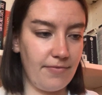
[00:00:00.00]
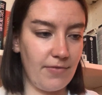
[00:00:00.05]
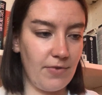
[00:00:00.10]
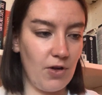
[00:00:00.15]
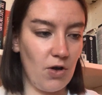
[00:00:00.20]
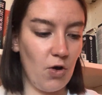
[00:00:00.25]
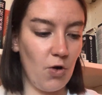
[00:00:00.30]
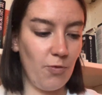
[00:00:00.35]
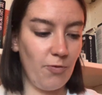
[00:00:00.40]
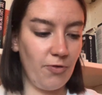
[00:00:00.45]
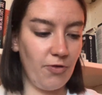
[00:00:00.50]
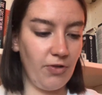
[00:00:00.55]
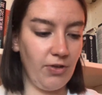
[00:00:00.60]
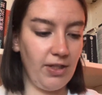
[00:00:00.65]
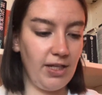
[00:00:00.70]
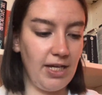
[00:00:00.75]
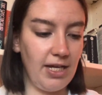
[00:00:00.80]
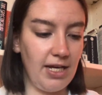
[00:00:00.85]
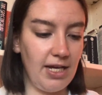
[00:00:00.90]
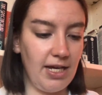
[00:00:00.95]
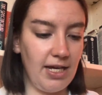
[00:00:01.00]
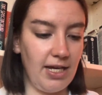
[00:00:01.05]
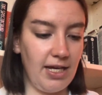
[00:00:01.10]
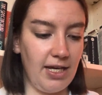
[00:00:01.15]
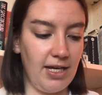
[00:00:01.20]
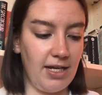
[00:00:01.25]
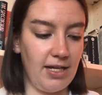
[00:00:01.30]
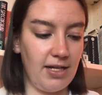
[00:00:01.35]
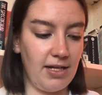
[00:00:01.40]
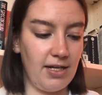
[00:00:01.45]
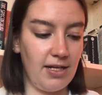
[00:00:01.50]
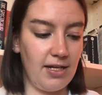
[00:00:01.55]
hopefully it's